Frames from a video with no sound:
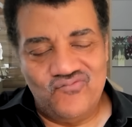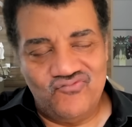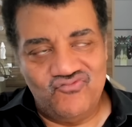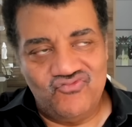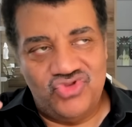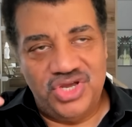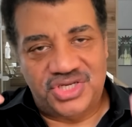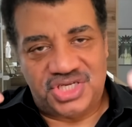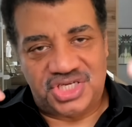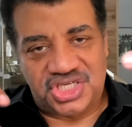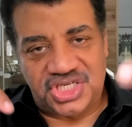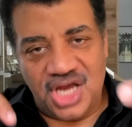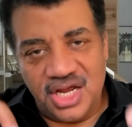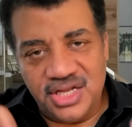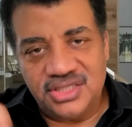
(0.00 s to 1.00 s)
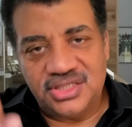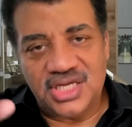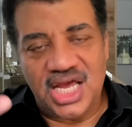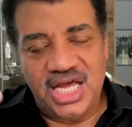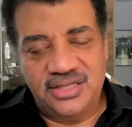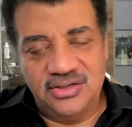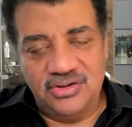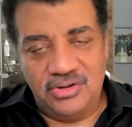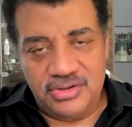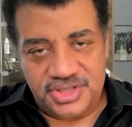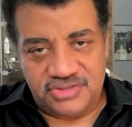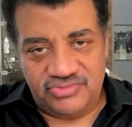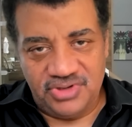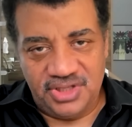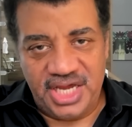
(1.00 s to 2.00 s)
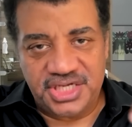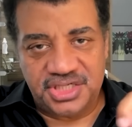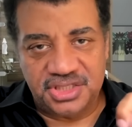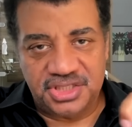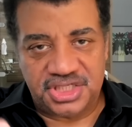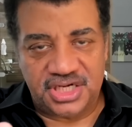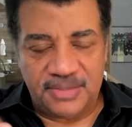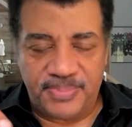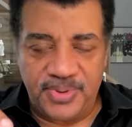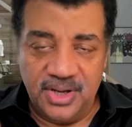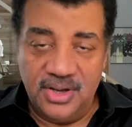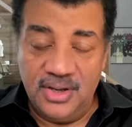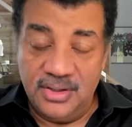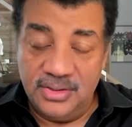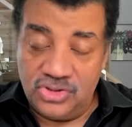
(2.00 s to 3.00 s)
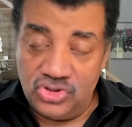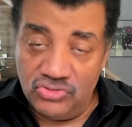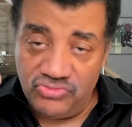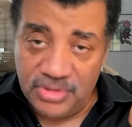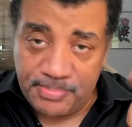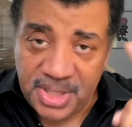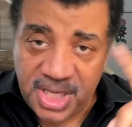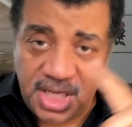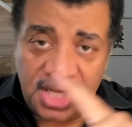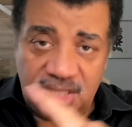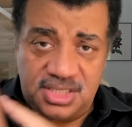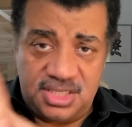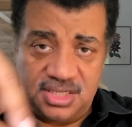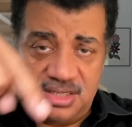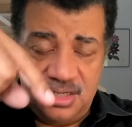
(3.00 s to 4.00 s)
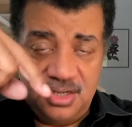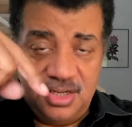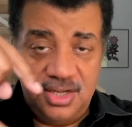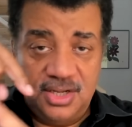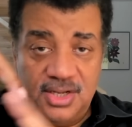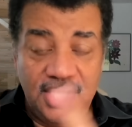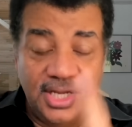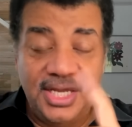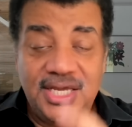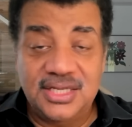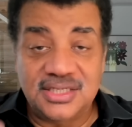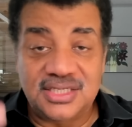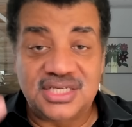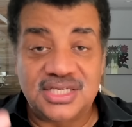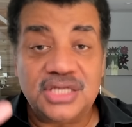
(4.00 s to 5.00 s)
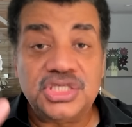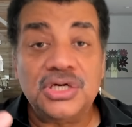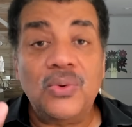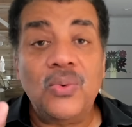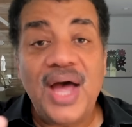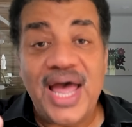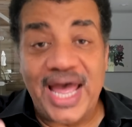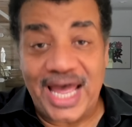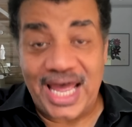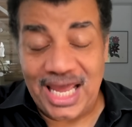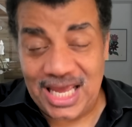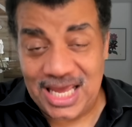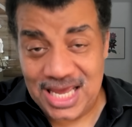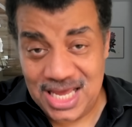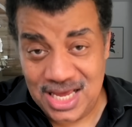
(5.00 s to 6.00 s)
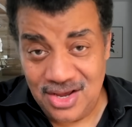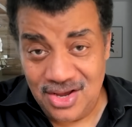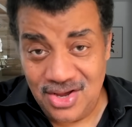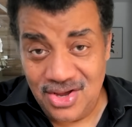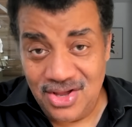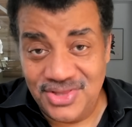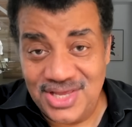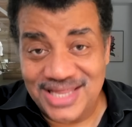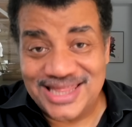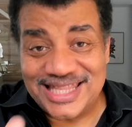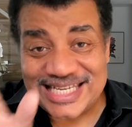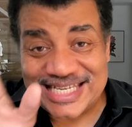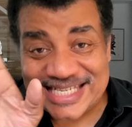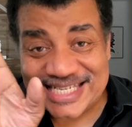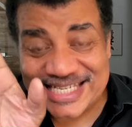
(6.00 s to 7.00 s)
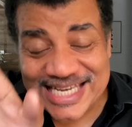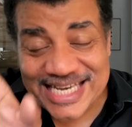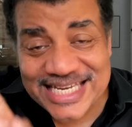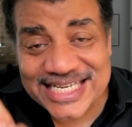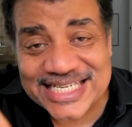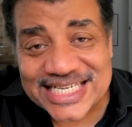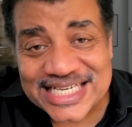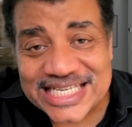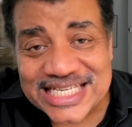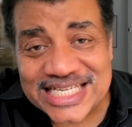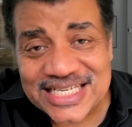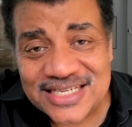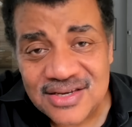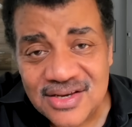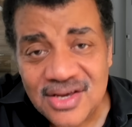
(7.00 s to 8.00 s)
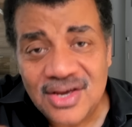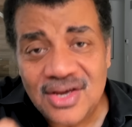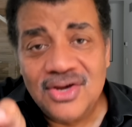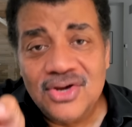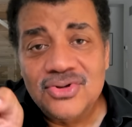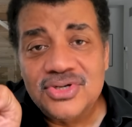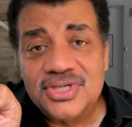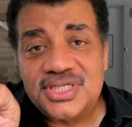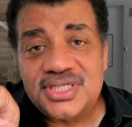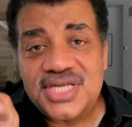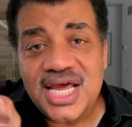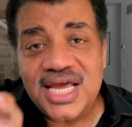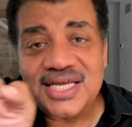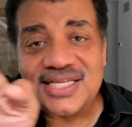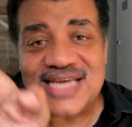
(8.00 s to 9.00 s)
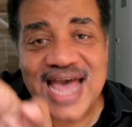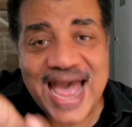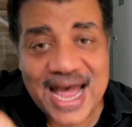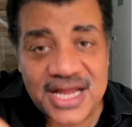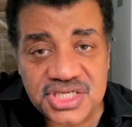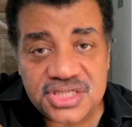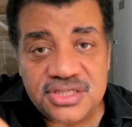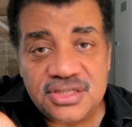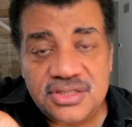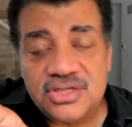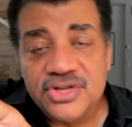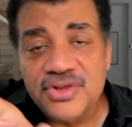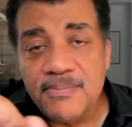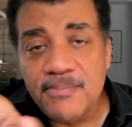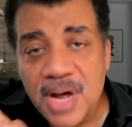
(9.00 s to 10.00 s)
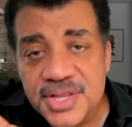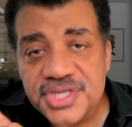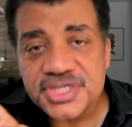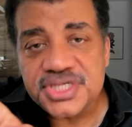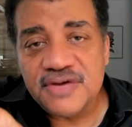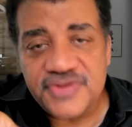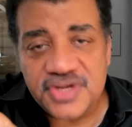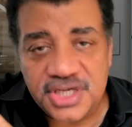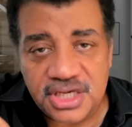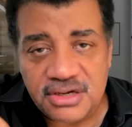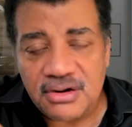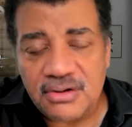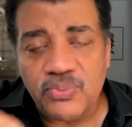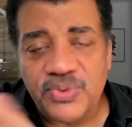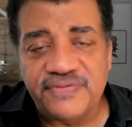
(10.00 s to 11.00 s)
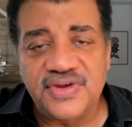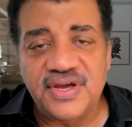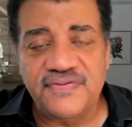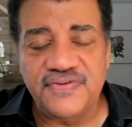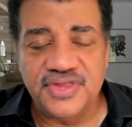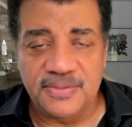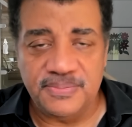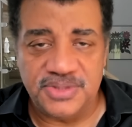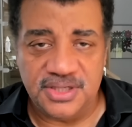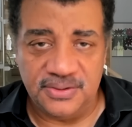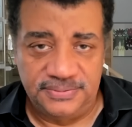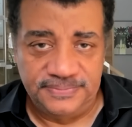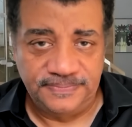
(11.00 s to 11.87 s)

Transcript: the sun's and earth's relationship to repeat in such a way that the seasons stay attached to the months of the year we've given them to.